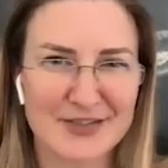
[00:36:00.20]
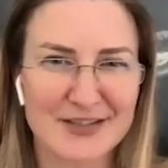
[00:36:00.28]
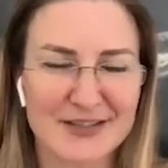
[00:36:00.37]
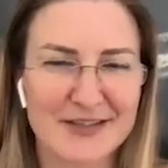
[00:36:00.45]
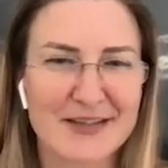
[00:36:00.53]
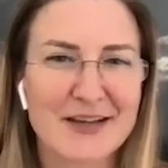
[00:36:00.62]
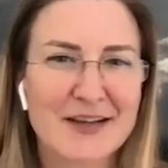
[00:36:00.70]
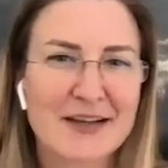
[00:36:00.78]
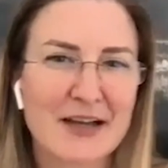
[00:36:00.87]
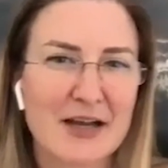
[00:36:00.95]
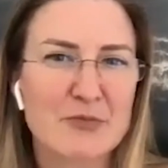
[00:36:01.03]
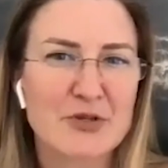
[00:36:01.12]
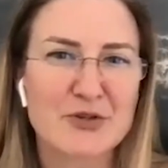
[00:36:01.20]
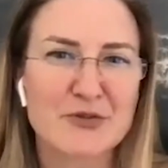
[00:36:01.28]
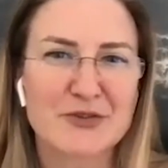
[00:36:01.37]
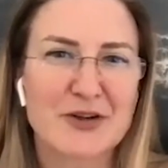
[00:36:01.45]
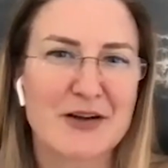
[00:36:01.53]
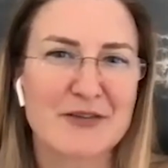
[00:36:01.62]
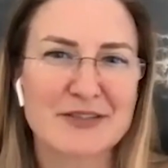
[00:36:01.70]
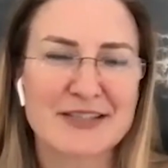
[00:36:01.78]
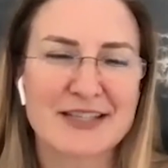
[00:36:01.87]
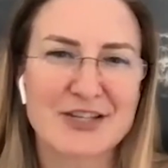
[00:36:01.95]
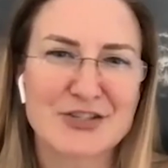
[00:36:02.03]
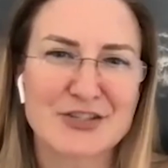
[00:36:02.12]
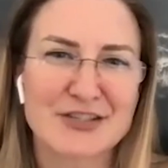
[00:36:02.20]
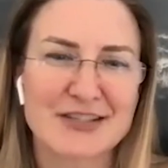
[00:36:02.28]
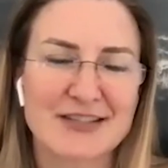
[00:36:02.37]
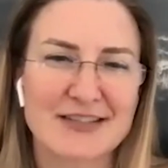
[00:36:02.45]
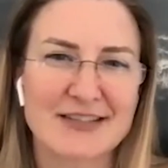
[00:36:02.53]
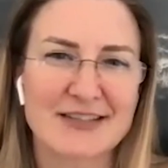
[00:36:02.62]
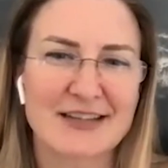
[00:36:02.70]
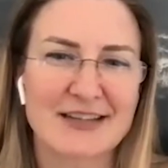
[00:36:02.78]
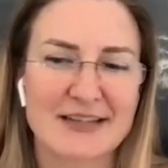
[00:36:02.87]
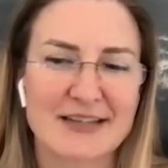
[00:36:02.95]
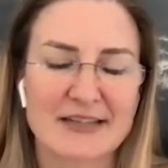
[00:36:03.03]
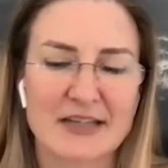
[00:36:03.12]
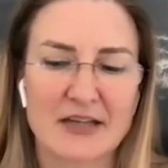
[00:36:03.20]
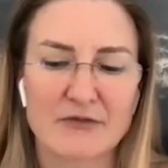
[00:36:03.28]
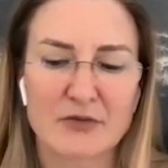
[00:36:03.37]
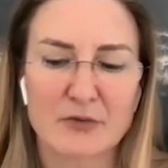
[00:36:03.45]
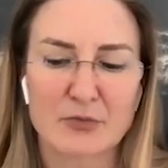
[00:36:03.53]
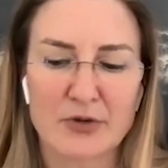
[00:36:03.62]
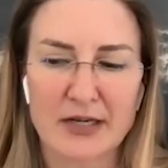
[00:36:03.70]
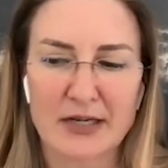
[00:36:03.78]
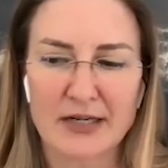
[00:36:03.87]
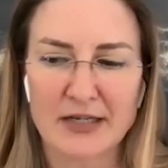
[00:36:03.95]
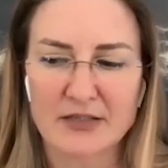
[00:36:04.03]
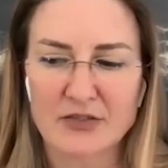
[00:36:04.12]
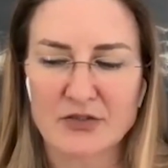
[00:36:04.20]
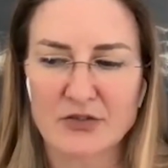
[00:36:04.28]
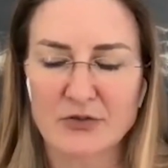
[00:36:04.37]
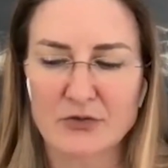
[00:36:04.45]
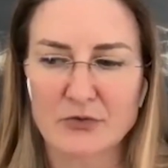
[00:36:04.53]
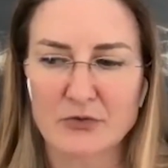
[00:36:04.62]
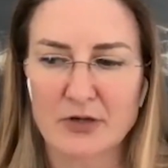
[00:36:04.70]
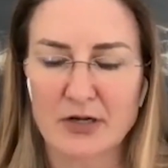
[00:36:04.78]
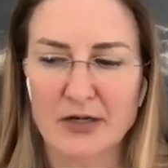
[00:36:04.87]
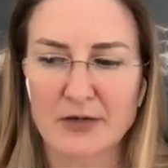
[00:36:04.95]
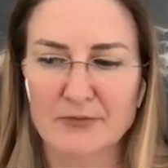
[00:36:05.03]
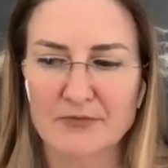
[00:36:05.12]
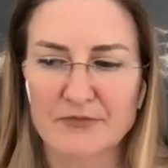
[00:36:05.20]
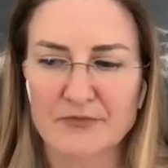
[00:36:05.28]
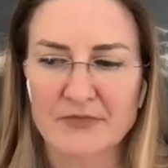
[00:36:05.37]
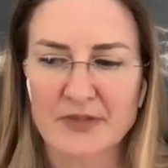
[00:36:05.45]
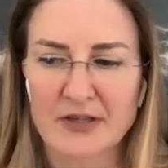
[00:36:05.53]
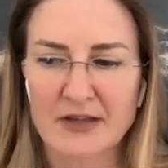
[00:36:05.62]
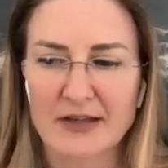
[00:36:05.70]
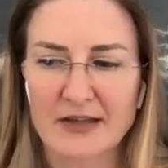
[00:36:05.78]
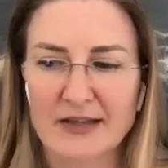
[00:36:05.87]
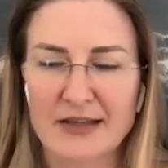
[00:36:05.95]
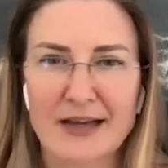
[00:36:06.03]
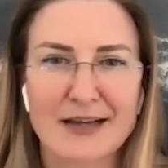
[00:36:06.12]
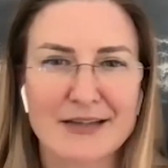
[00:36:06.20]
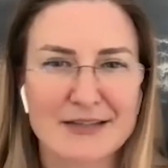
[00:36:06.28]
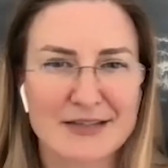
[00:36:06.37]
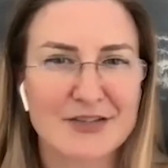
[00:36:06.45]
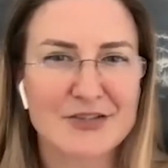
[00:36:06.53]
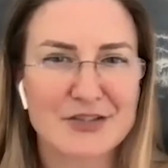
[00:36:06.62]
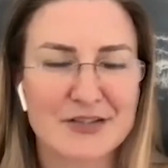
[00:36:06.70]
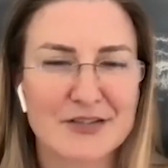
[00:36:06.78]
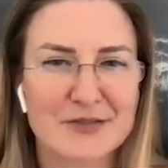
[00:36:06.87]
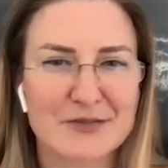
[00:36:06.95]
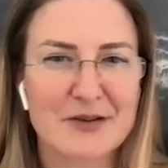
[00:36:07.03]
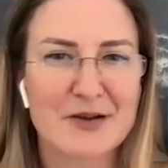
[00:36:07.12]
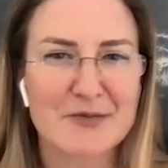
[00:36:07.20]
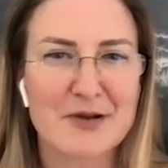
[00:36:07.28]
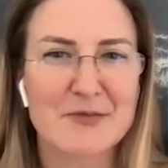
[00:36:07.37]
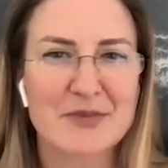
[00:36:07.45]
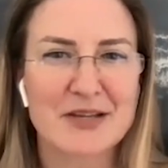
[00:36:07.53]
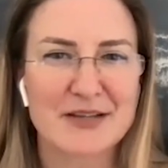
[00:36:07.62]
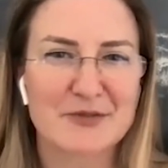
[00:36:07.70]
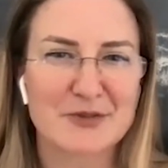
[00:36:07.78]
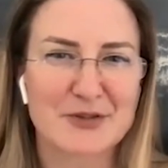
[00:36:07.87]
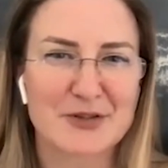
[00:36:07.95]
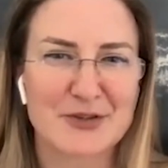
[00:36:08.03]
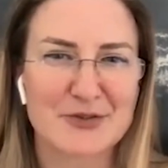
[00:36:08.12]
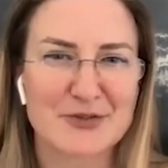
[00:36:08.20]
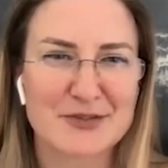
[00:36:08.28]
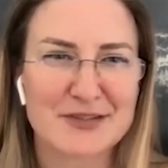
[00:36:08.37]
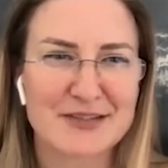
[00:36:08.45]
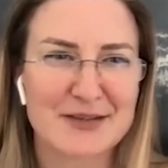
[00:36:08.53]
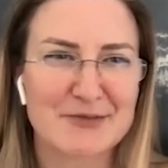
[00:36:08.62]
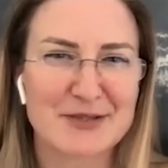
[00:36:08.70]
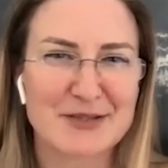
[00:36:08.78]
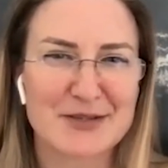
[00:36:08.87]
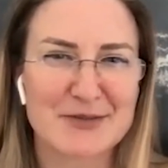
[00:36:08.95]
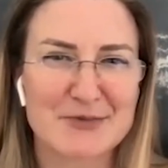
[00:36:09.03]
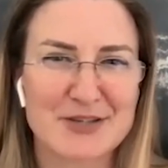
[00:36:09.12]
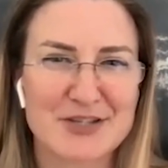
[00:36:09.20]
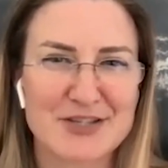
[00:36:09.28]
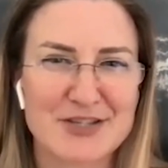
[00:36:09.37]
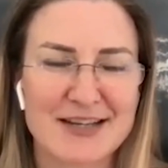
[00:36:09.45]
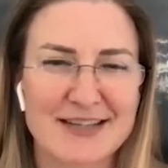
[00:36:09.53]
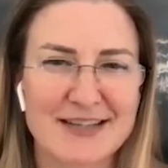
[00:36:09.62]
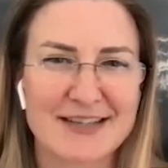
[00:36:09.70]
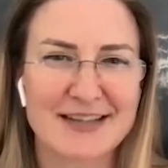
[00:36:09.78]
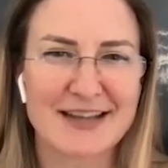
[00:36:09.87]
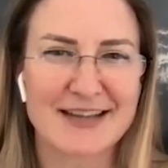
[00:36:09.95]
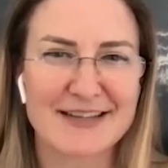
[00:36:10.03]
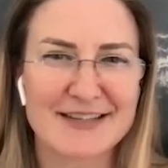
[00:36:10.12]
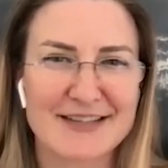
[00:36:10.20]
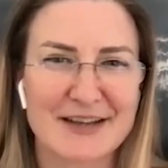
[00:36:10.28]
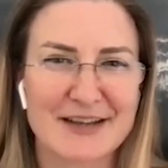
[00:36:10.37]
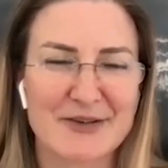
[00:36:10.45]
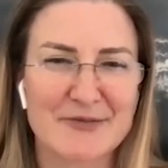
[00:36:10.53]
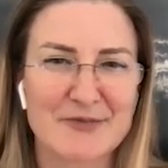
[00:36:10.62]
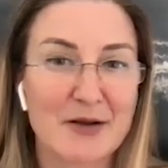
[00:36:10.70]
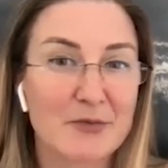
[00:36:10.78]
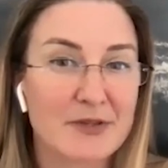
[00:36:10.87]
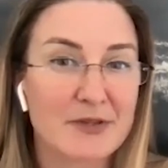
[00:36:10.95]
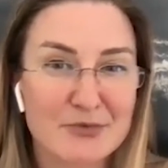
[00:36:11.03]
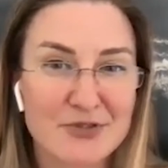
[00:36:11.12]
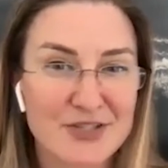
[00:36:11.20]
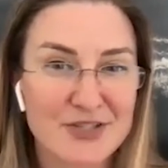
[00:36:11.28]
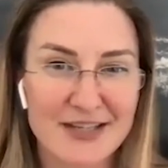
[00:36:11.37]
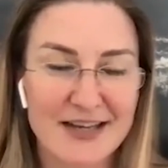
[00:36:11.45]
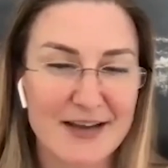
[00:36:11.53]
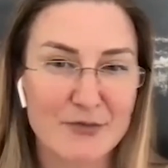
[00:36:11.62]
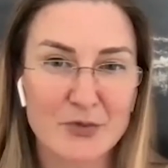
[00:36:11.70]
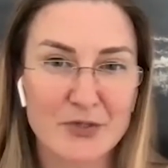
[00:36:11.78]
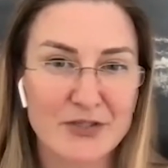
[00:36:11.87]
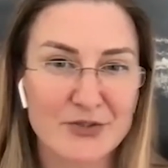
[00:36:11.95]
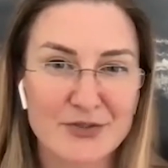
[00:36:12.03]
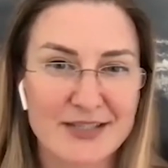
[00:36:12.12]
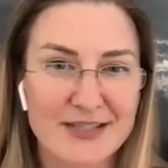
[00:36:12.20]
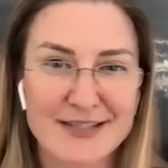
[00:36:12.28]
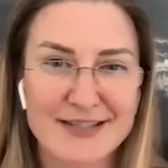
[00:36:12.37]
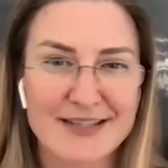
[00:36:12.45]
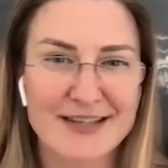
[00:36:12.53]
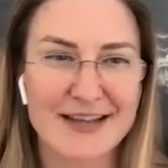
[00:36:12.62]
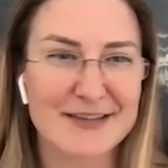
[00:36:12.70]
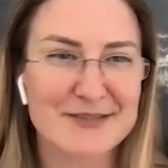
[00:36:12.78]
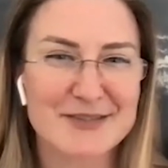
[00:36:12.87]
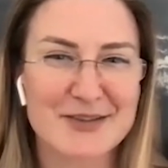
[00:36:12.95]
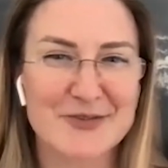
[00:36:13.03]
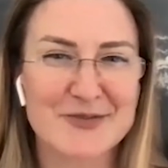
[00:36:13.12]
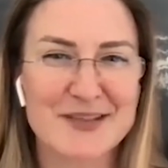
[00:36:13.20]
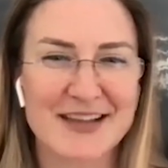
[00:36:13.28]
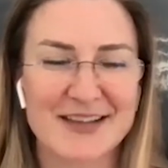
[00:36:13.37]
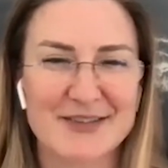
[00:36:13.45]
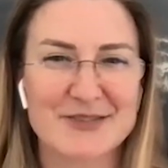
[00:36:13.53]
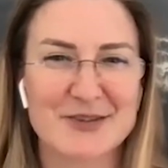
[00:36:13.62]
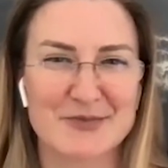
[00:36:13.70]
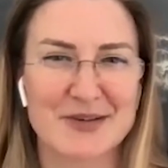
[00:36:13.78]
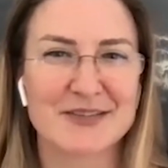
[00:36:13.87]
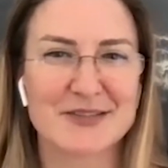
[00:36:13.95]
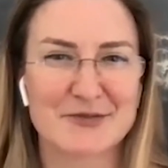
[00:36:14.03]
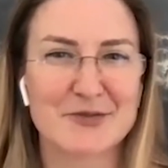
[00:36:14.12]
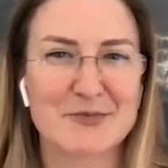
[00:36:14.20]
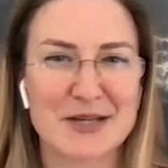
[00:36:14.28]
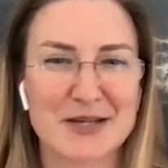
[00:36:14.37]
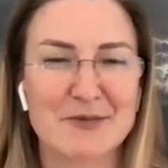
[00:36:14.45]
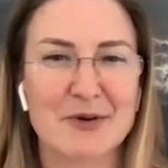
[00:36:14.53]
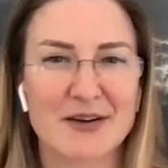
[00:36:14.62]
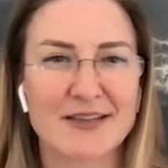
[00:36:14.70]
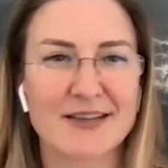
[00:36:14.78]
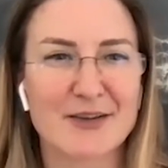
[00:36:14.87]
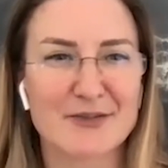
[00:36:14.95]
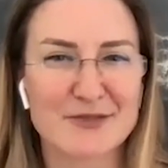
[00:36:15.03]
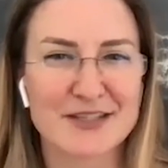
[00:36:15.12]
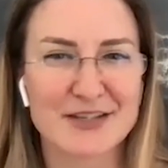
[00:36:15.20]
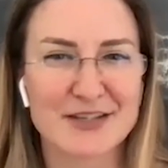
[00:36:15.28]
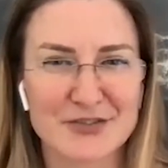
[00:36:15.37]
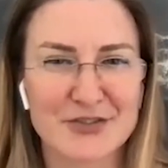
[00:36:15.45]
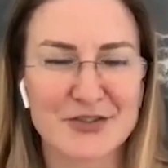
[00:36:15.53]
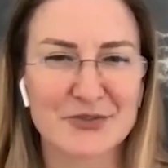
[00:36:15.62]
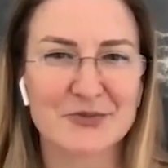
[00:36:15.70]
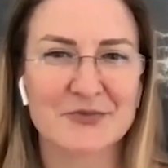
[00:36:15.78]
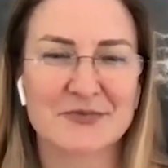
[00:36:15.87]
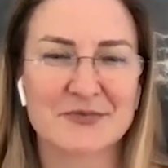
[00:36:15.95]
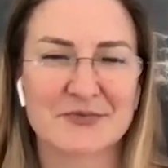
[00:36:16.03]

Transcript: such a beautiful conversation and for bringing us to such a meaningful close. I really appreciate it, and I really appreciate everyone who listened today. So thank you so much for being a part of the conversation too.